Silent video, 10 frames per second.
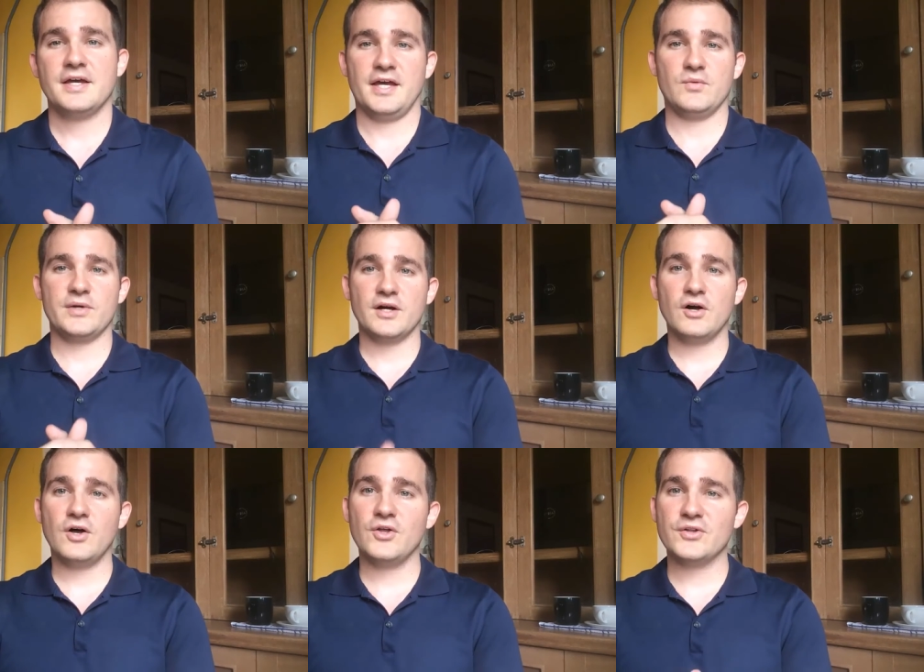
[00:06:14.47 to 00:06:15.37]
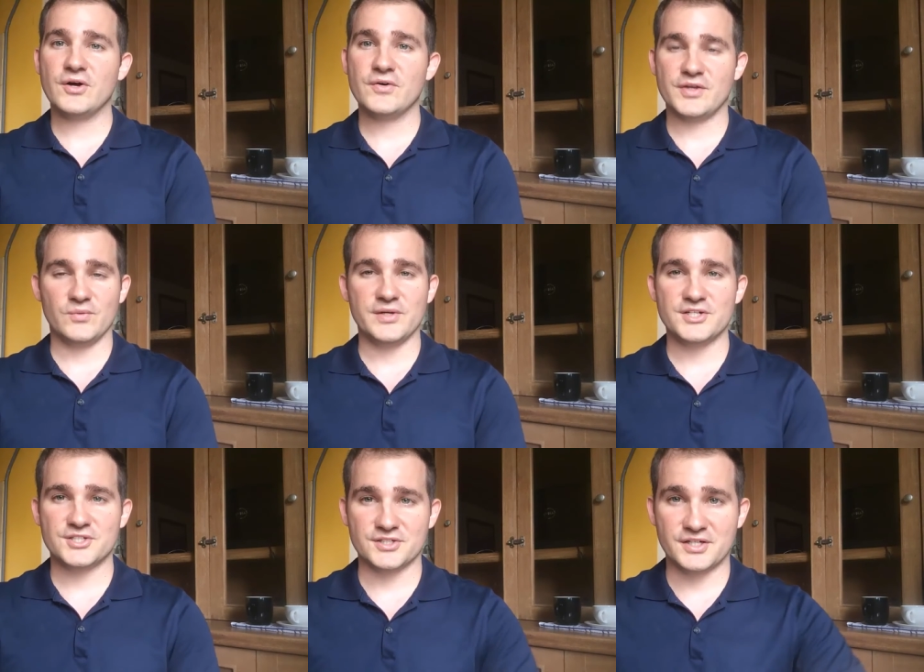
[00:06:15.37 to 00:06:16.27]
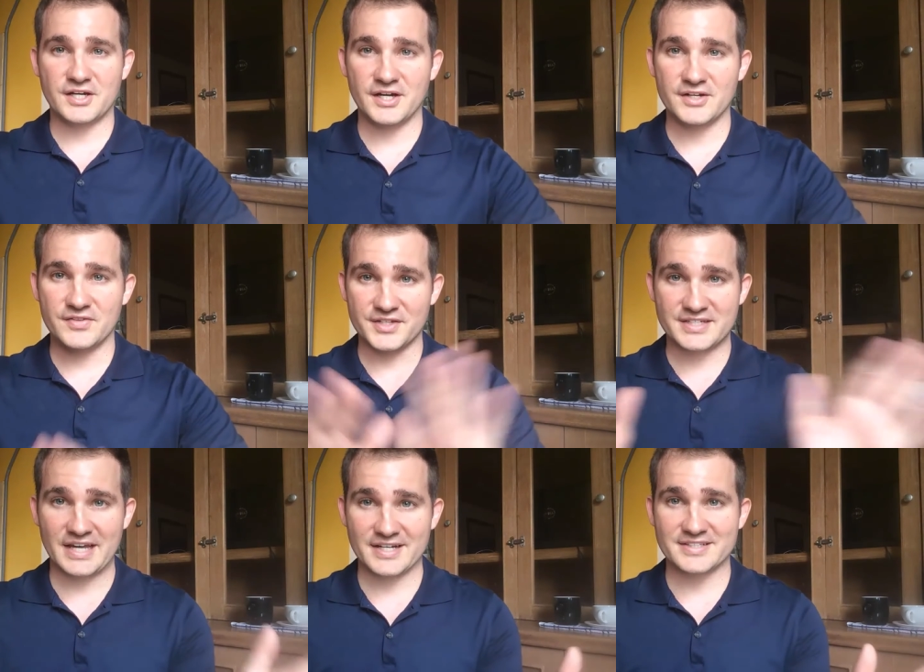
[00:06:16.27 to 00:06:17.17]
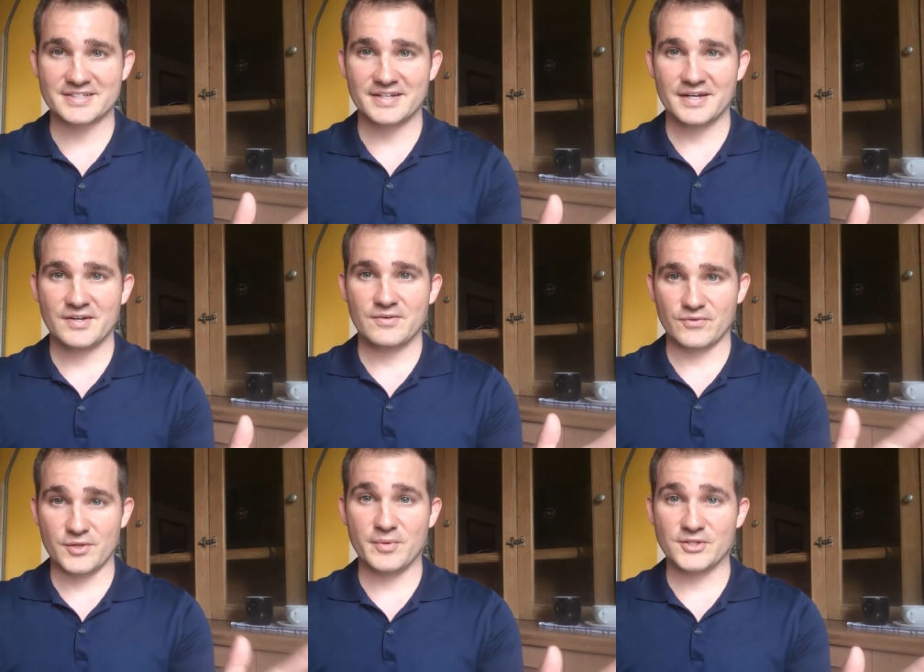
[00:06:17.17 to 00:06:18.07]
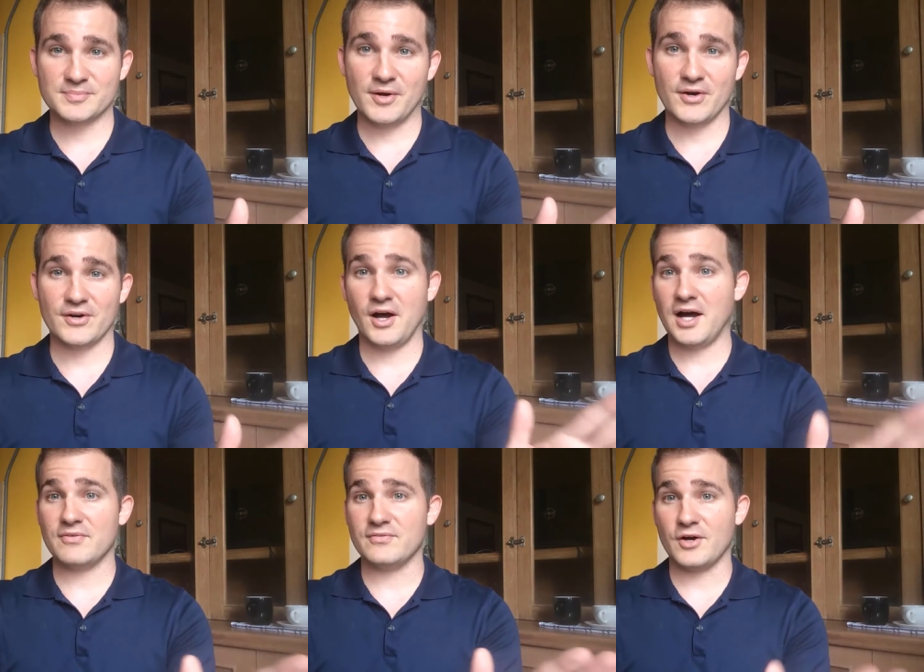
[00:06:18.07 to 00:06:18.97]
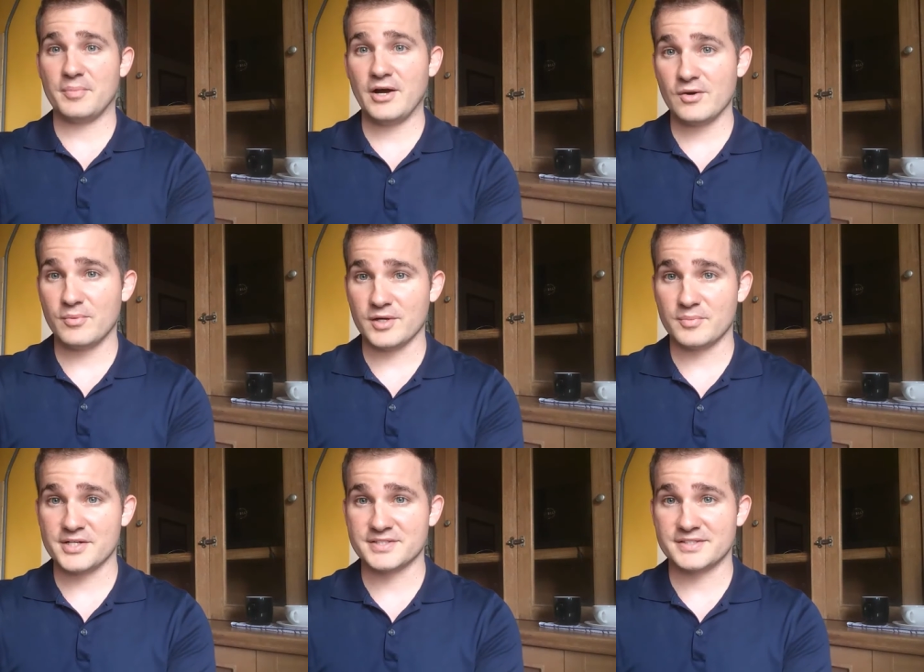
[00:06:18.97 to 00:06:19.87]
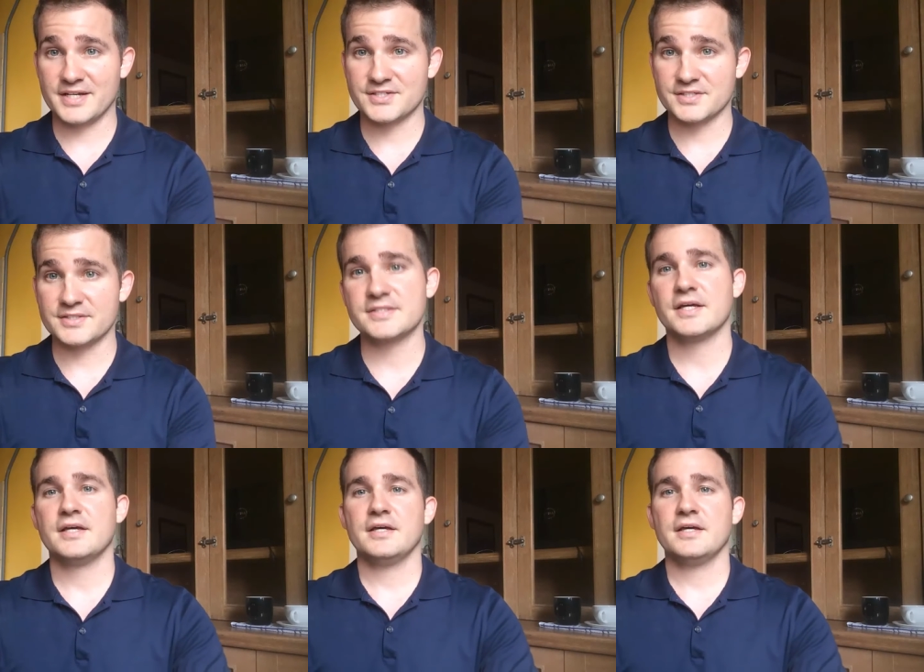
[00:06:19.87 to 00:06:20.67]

And we all know that we should cut the text for the most part off of our PowerPoint presentations